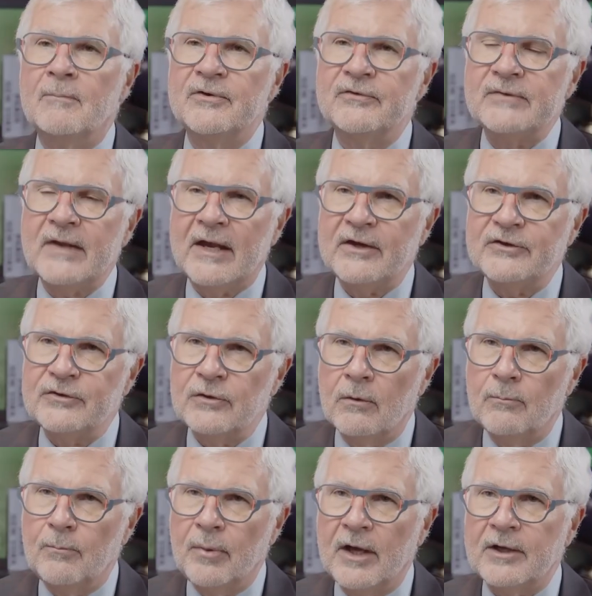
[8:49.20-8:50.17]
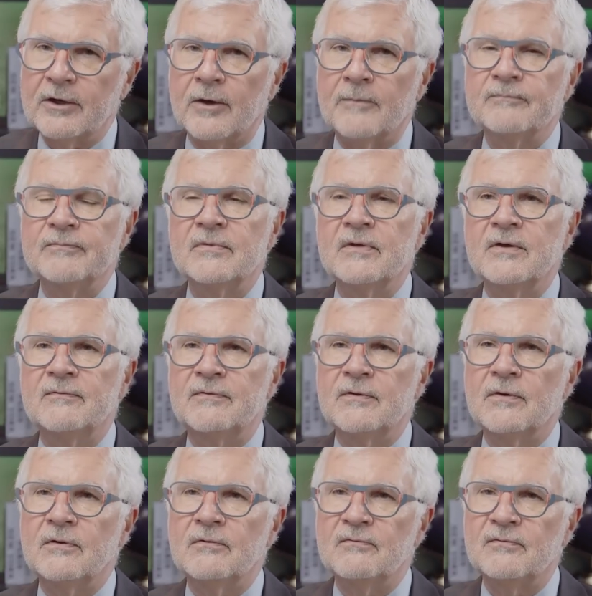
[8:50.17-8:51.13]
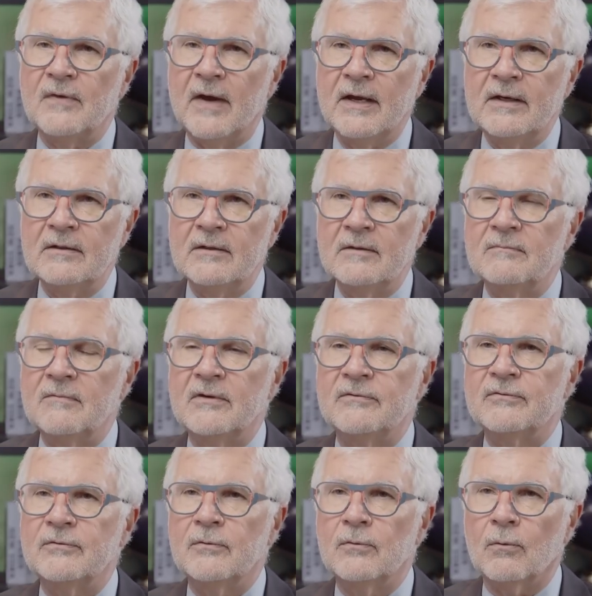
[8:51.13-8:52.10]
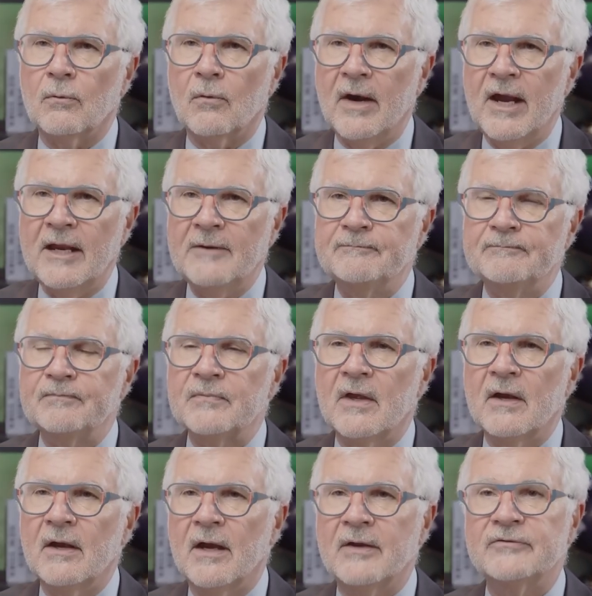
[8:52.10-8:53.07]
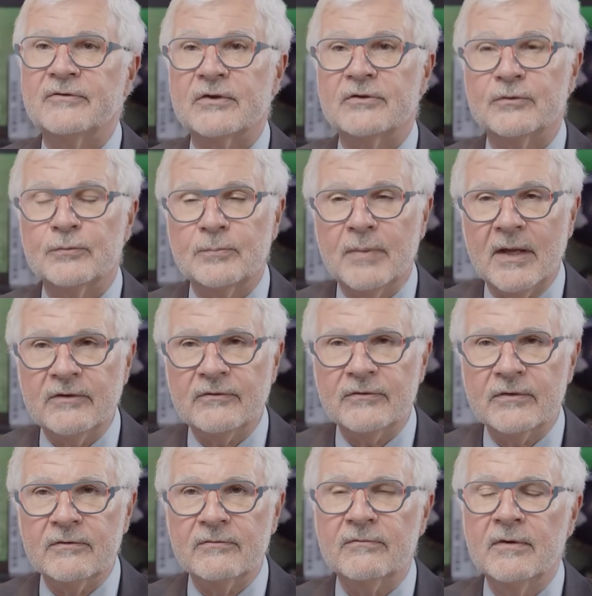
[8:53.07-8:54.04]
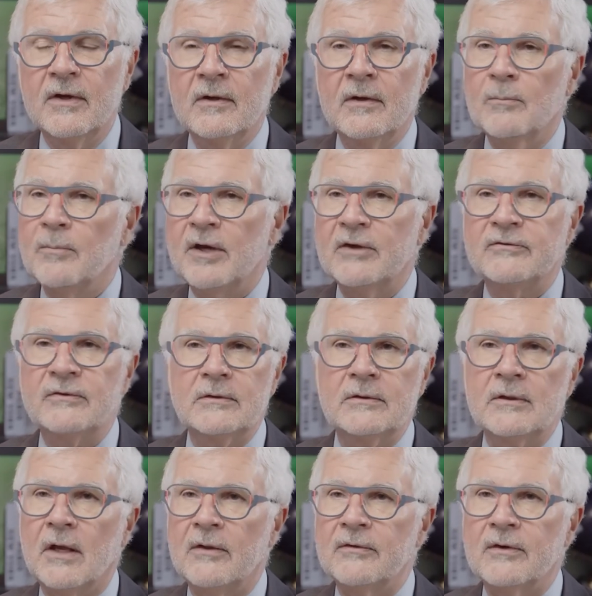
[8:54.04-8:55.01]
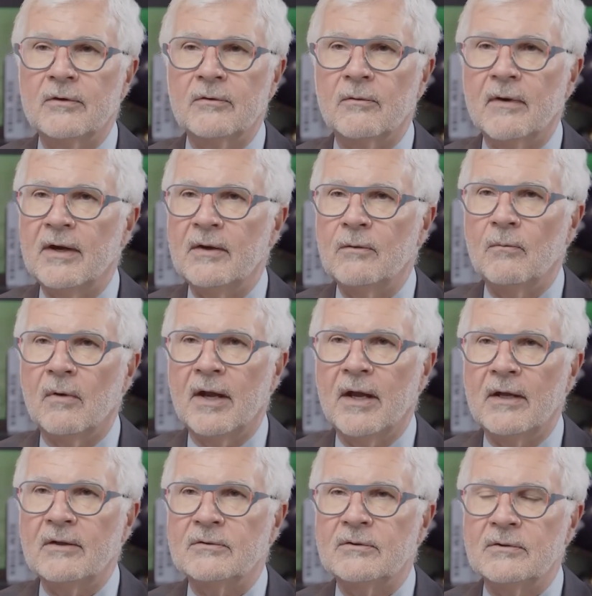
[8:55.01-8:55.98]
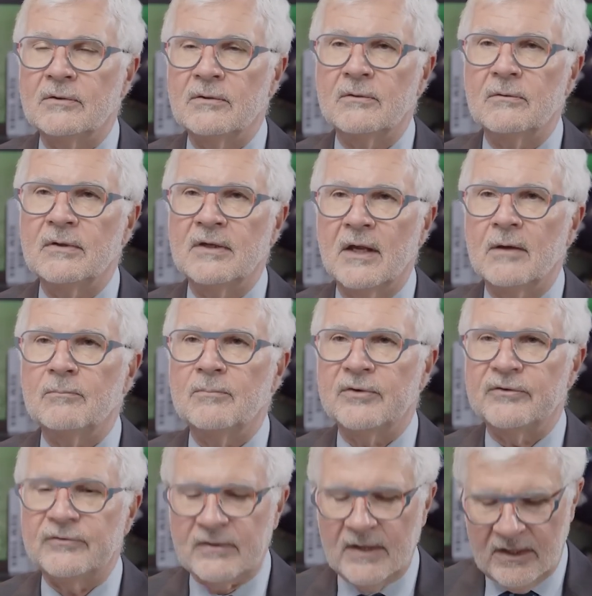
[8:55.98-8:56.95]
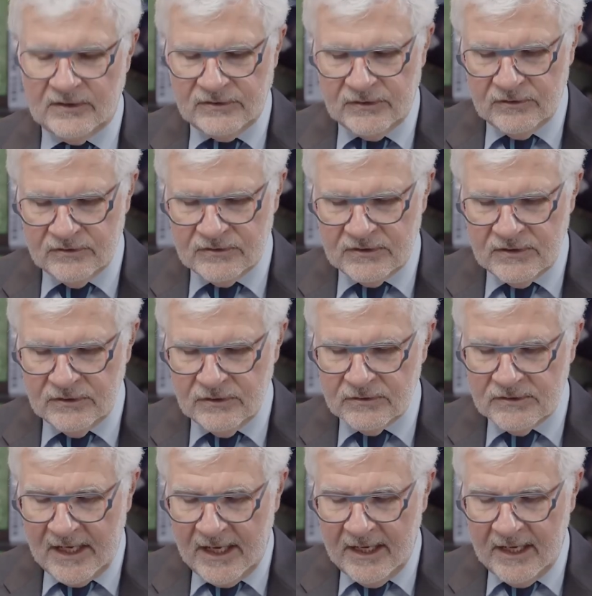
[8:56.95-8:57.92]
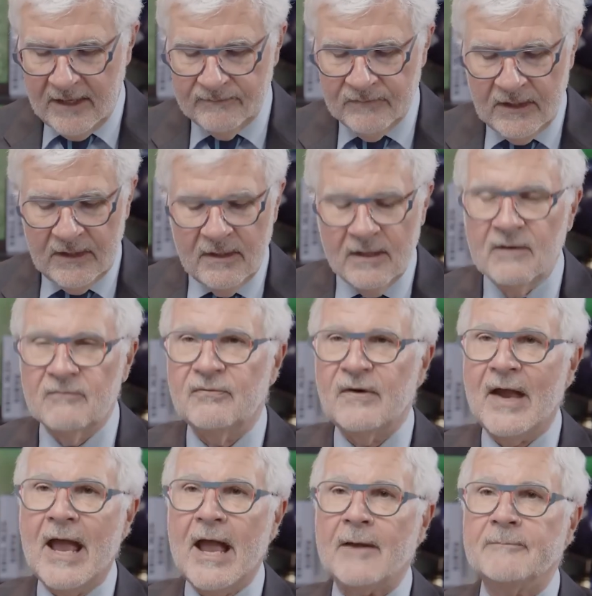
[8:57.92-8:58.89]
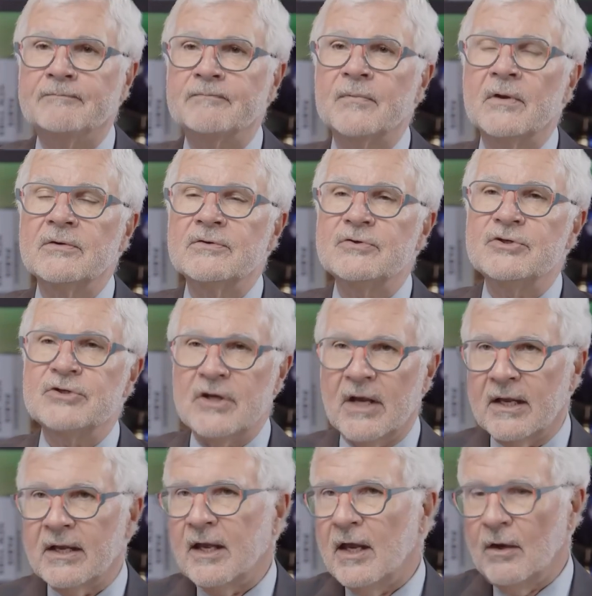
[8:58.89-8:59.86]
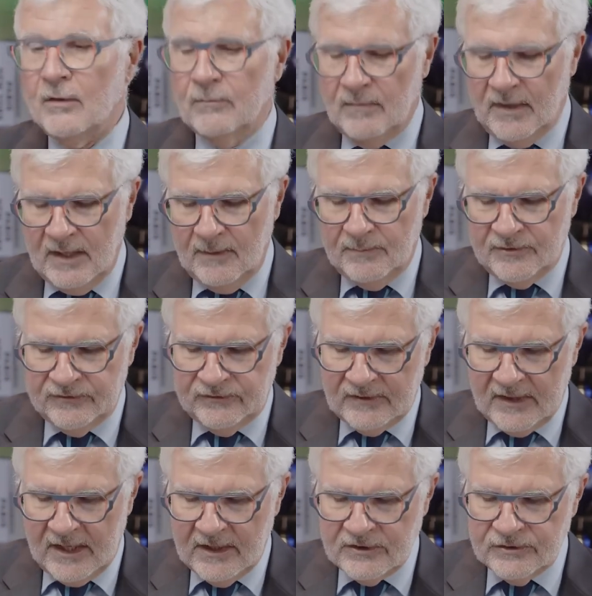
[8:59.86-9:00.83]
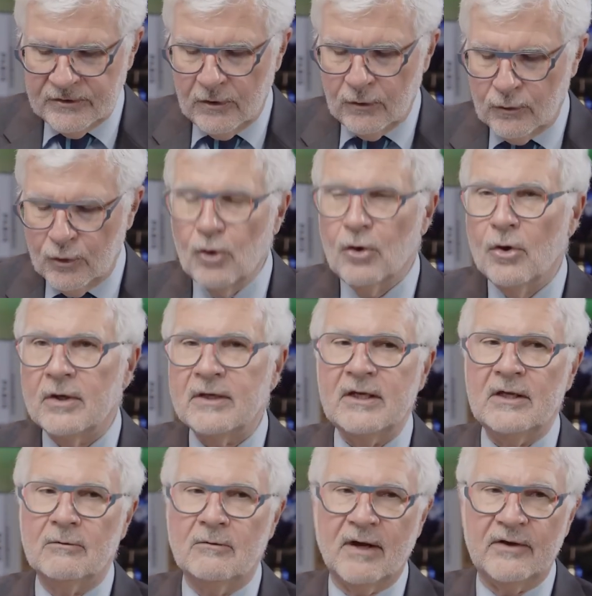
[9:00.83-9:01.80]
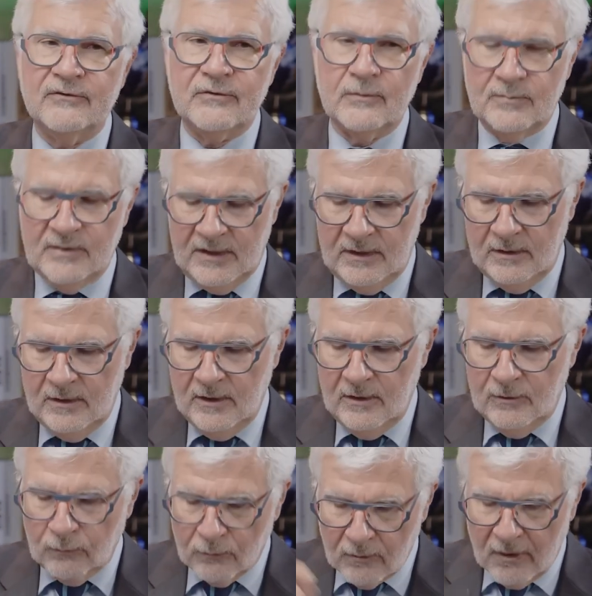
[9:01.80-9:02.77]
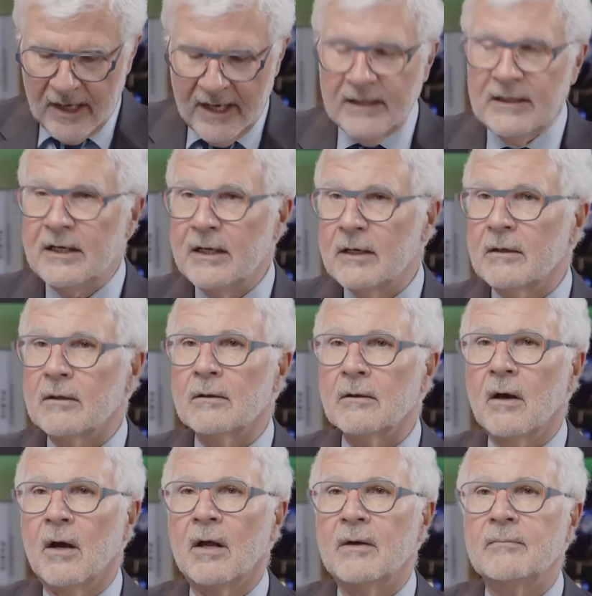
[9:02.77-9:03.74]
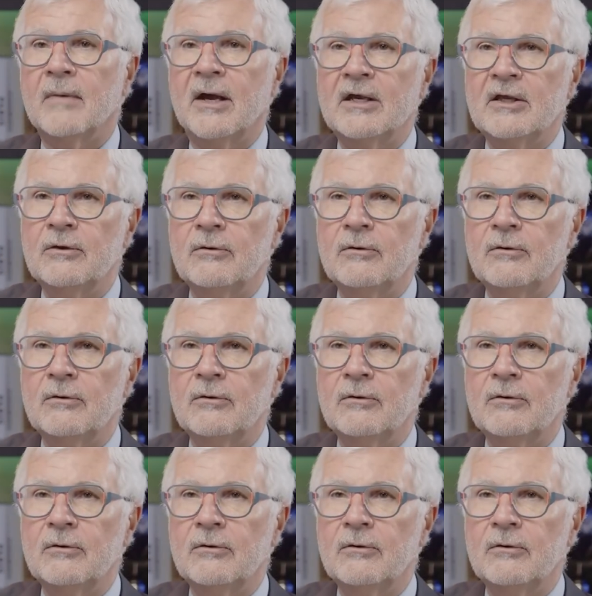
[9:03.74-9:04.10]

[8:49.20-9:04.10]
Pistachio butter, if you can find it, it's great. Uh, it's expensive, but it's another great way to get pistachios in your diet. In fact, check out my pistachio cookie recipe right here on my